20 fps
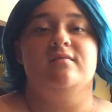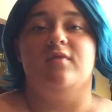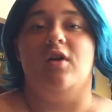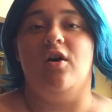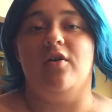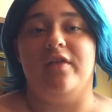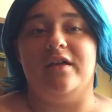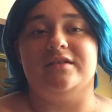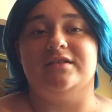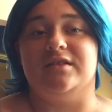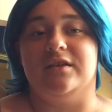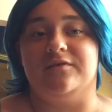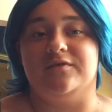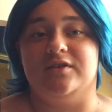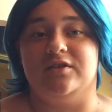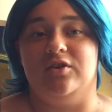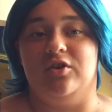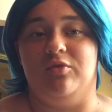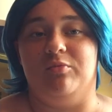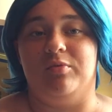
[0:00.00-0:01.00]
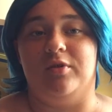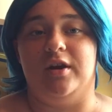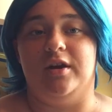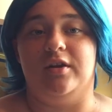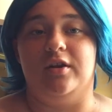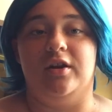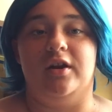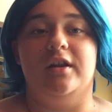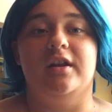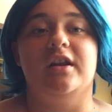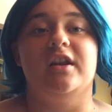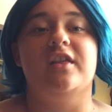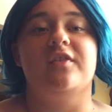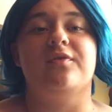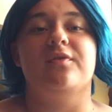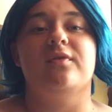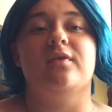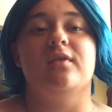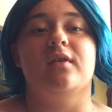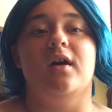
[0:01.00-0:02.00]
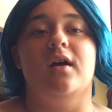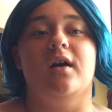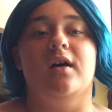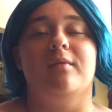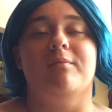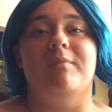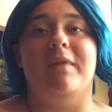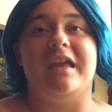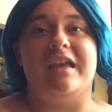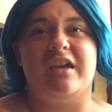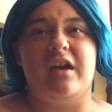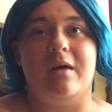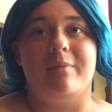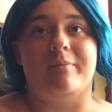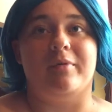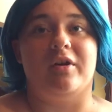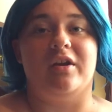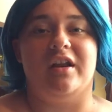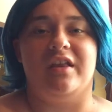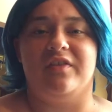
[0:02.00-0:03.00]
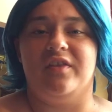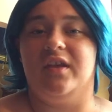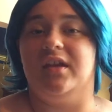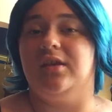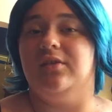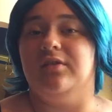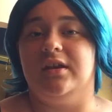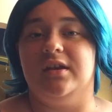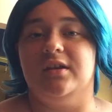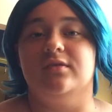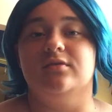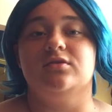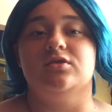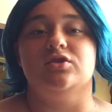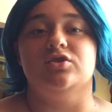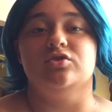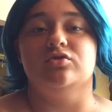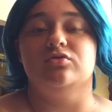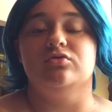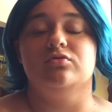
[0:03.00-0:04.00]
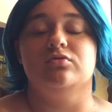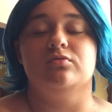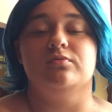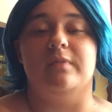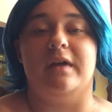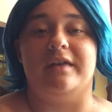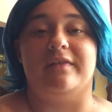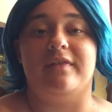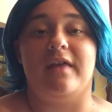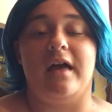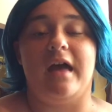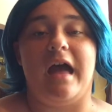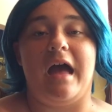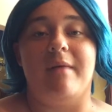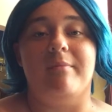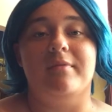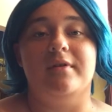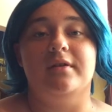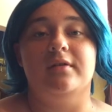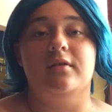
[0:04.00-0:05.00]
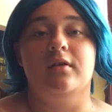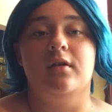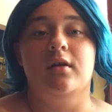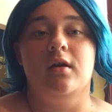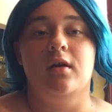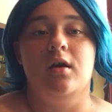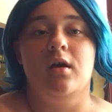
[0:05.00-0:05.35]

All that stuff's a no-brainer, and any makeup or anything you need to make that happen.